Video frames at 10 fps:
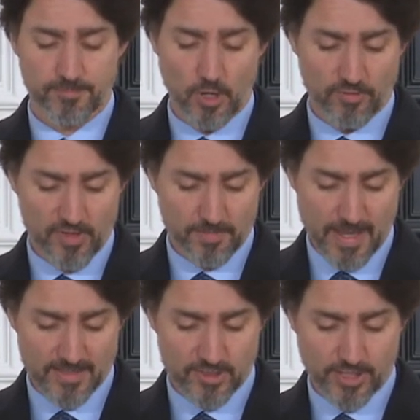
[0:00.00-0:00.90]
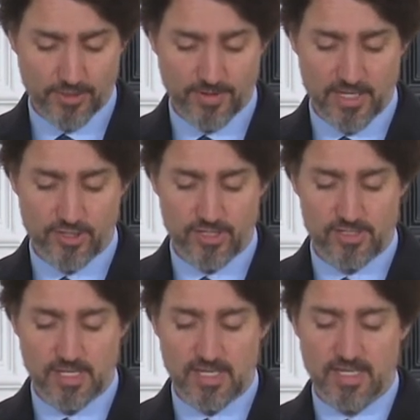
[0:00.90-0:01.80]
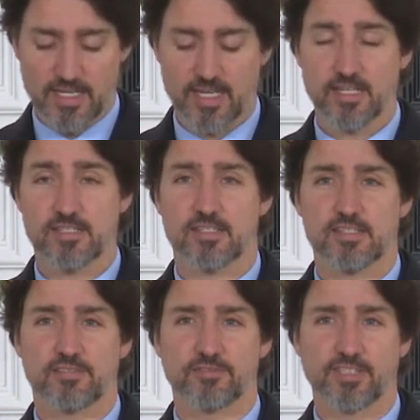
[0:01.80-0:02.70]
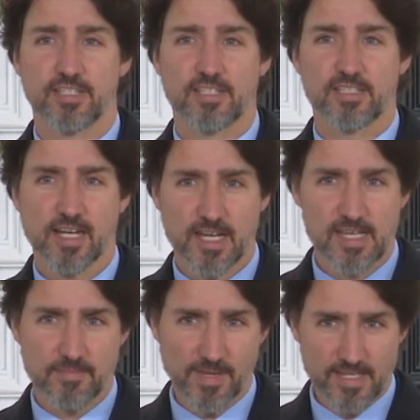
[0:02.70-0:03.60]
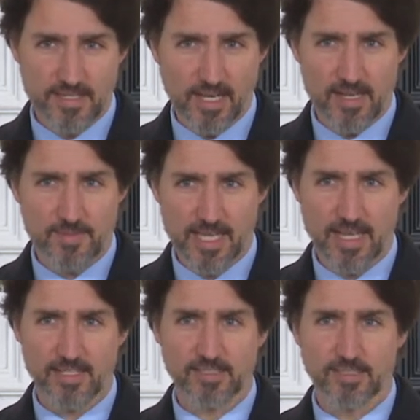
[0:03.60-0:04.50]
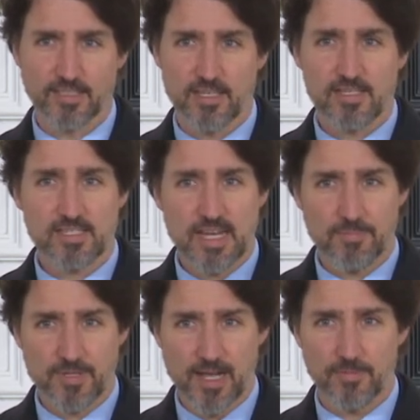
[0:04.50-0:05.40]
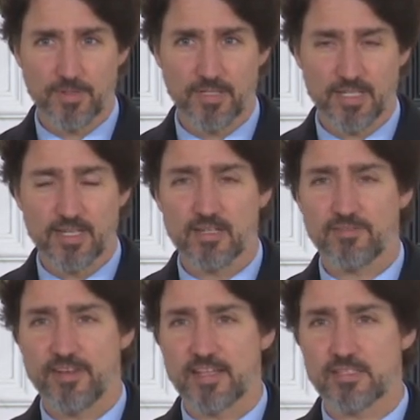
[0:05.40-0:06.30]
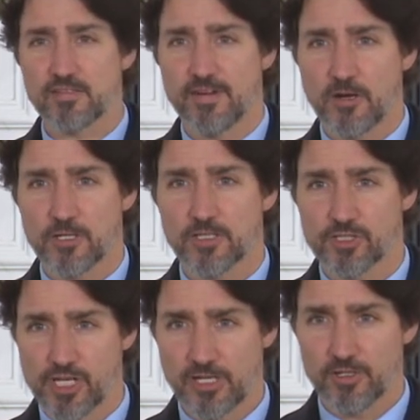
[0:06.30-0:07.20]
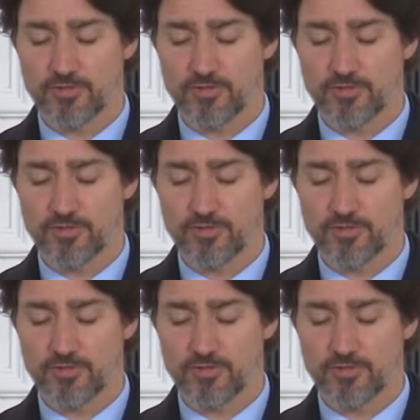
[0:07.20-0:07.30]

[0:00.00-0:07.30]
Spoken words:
Over the past generations, Canadians have time and time again stepped up in defense of our shared